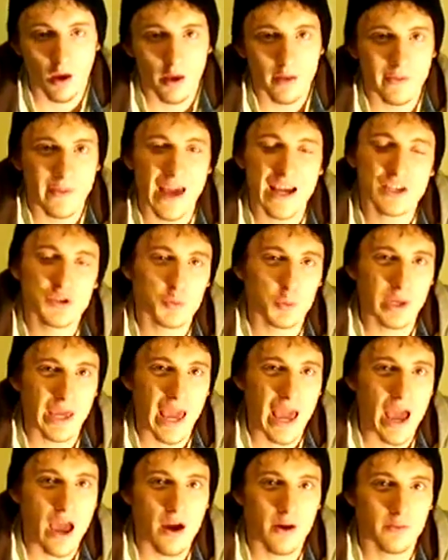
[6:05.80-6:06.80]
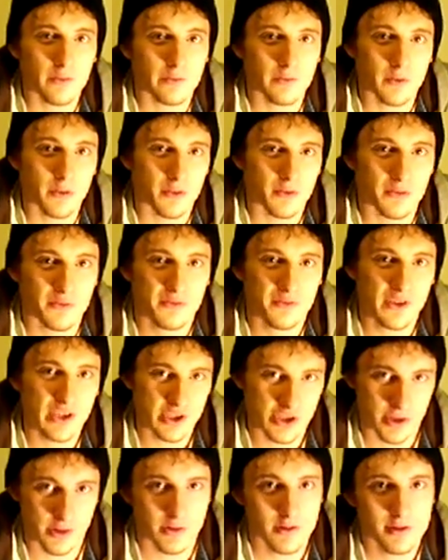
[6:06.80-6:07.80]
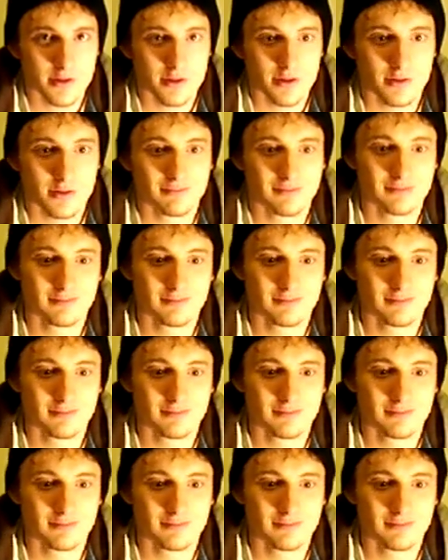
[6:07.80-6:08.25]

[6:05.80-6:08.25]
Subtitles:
Next, we have the features.